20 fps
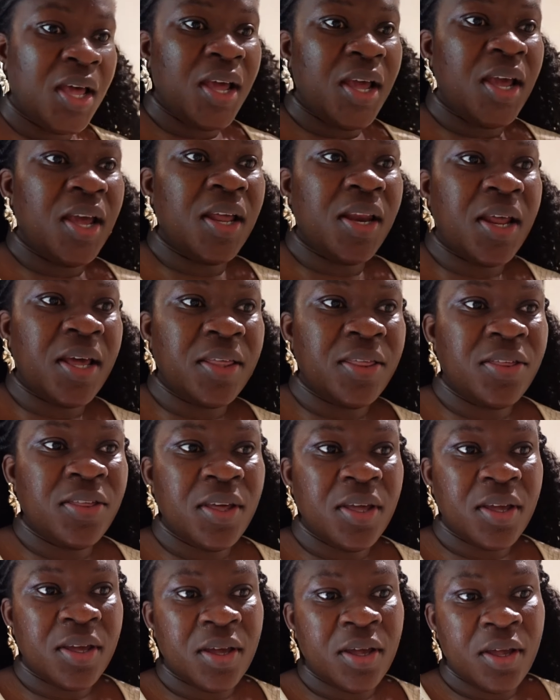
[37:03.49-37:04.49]
And I
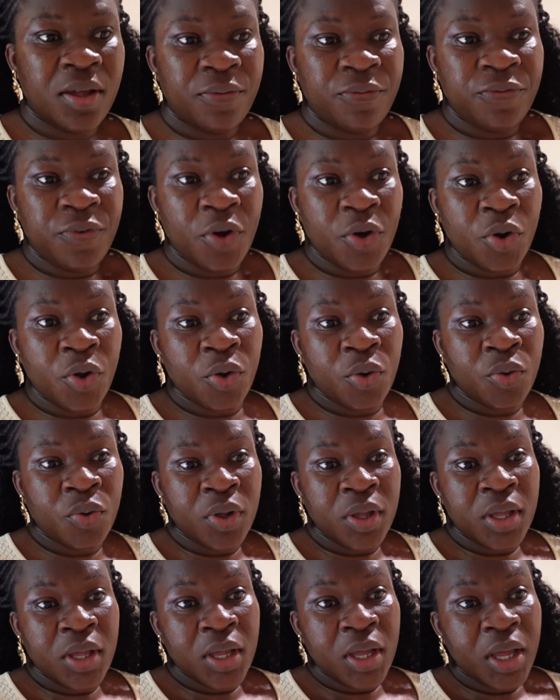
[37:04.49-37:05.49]
think photo
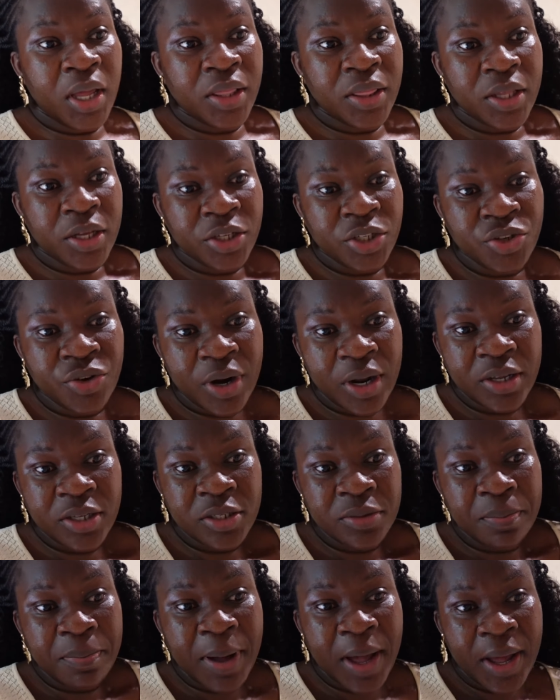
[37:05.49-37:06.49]
in this
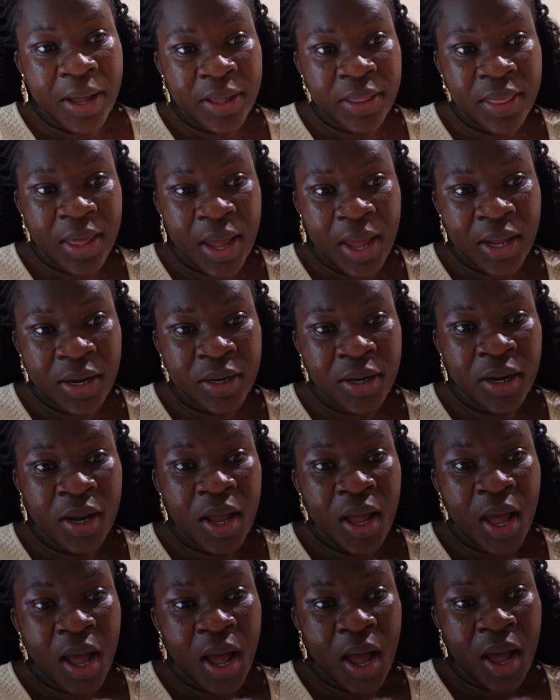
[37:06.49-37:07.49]
dress by that
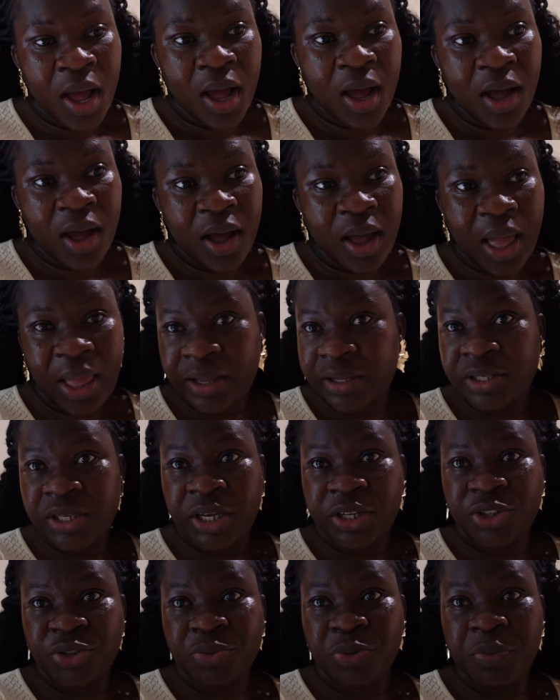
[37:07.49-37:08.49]
uh,
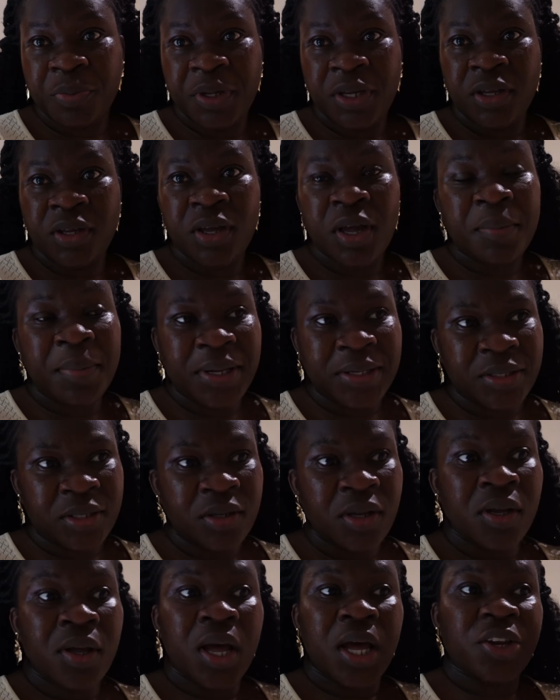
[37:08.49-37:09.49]
architecture will be amazing.
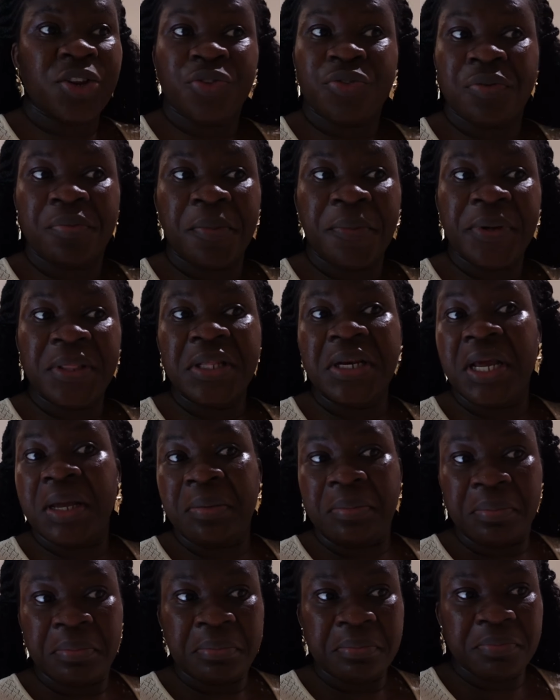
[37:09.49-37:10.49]
I don't remember the name.